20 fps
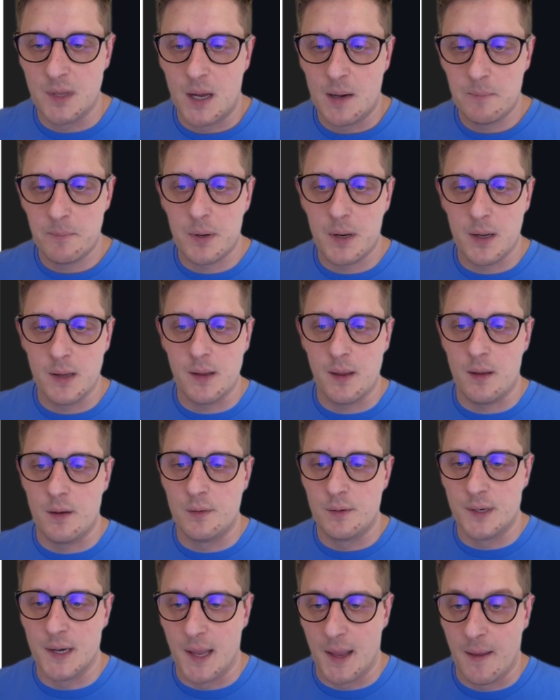NumPy
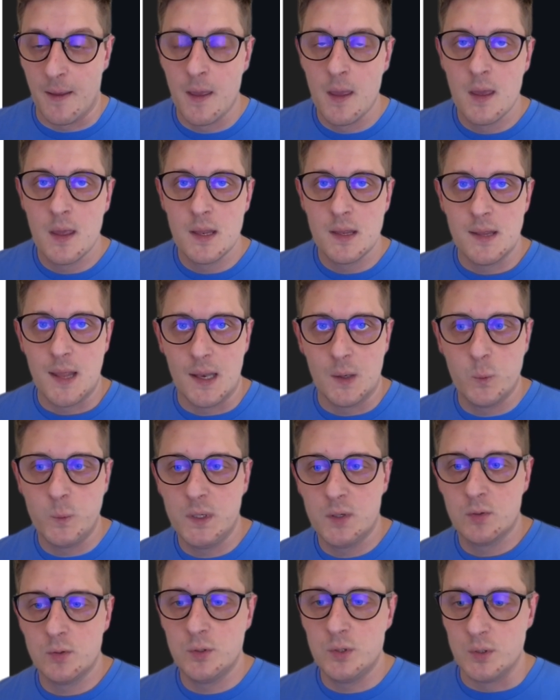array that
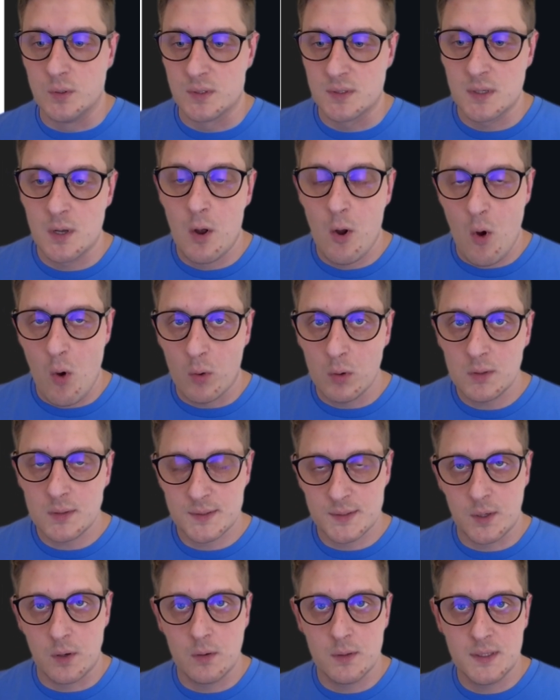we could use.
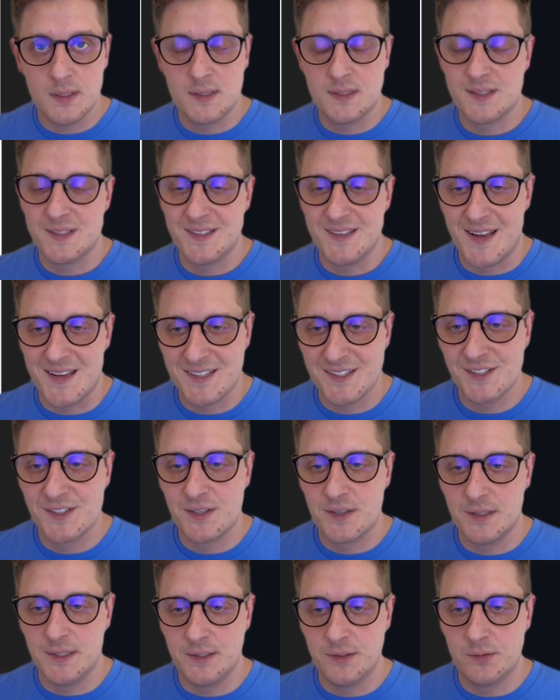Also, it's
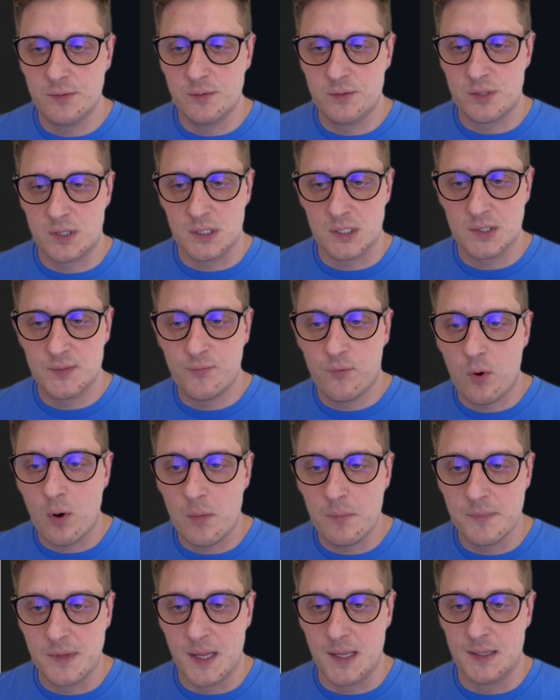necessary to
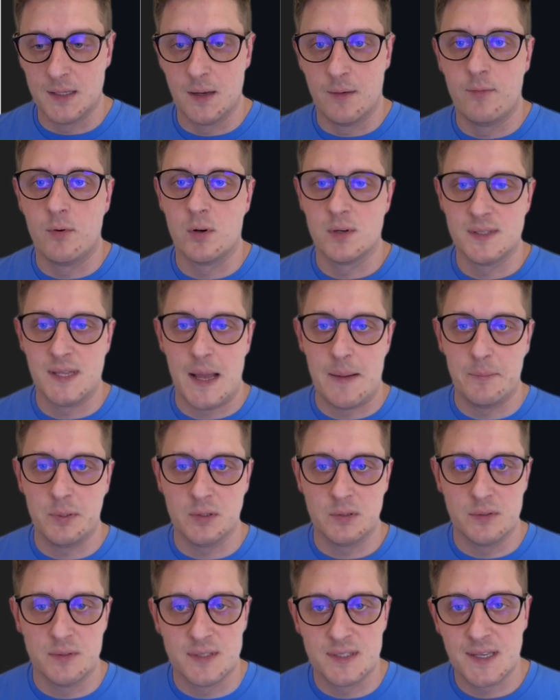transform data, for
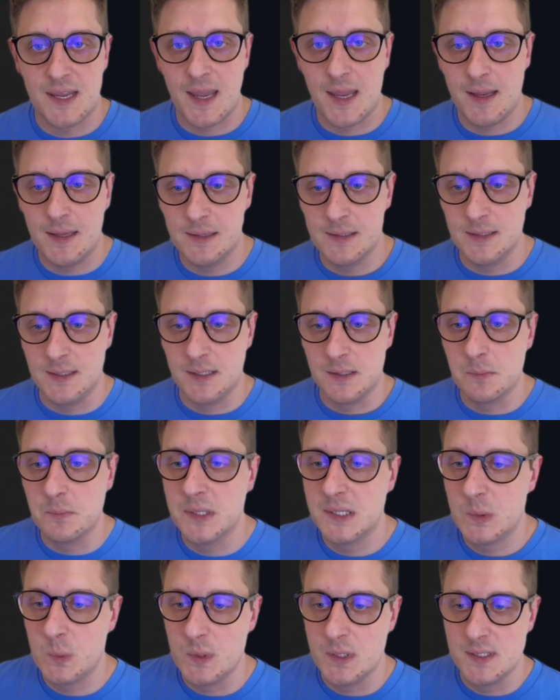example, to scale it
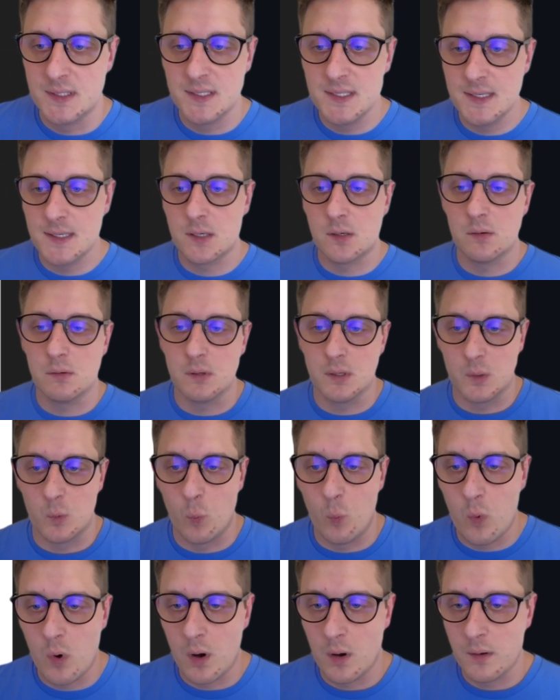between 0
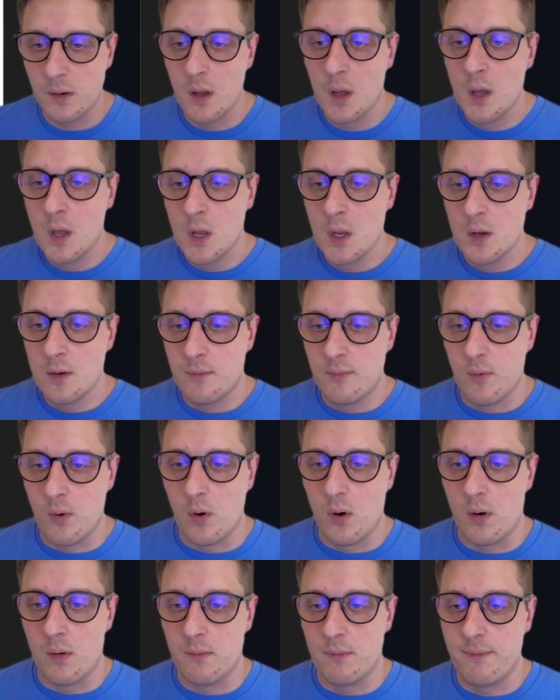and 1
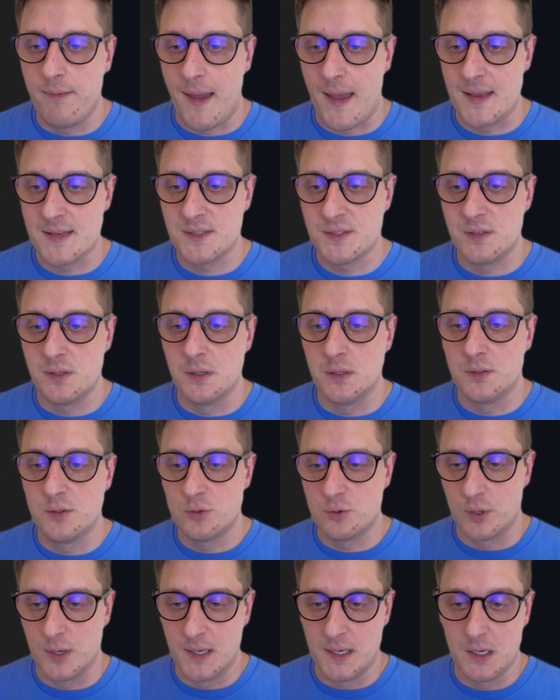for faster
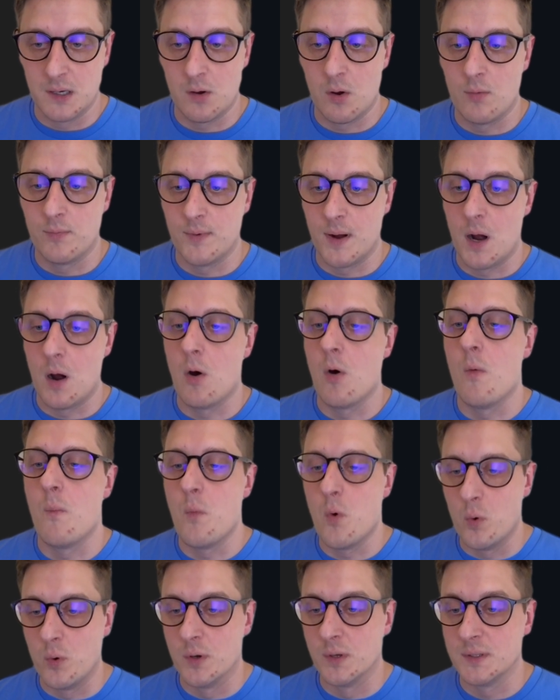training of our
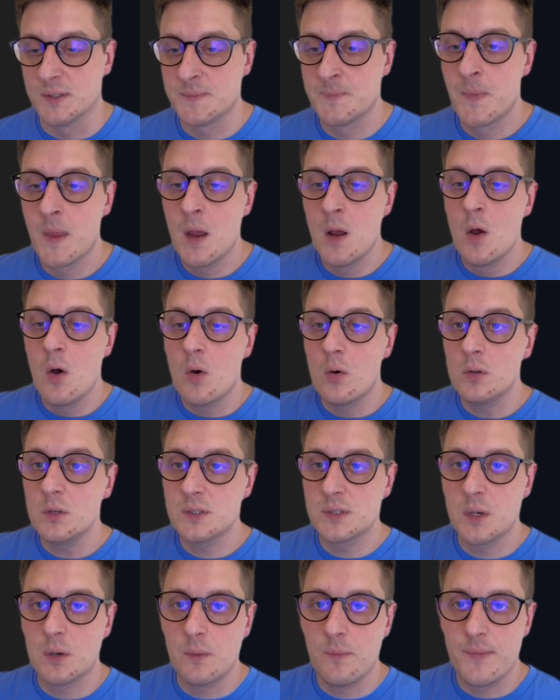models.
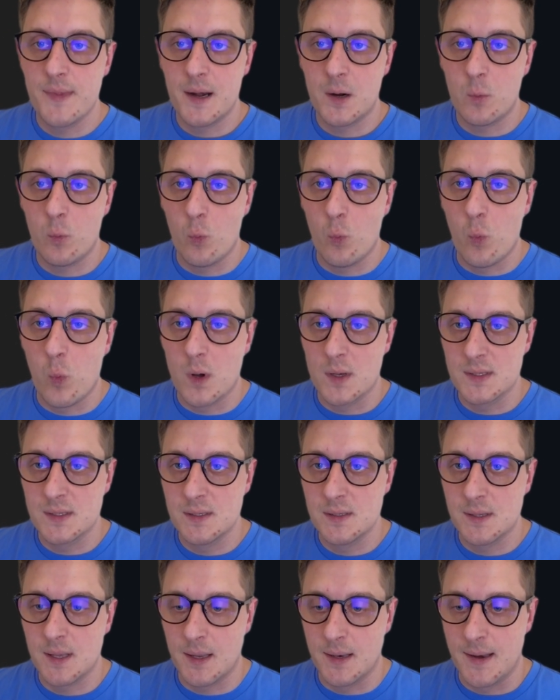Also, there
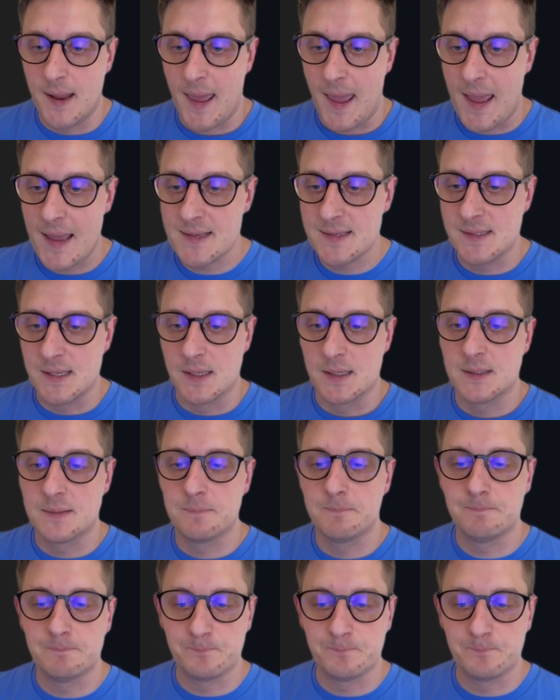wasn't an asset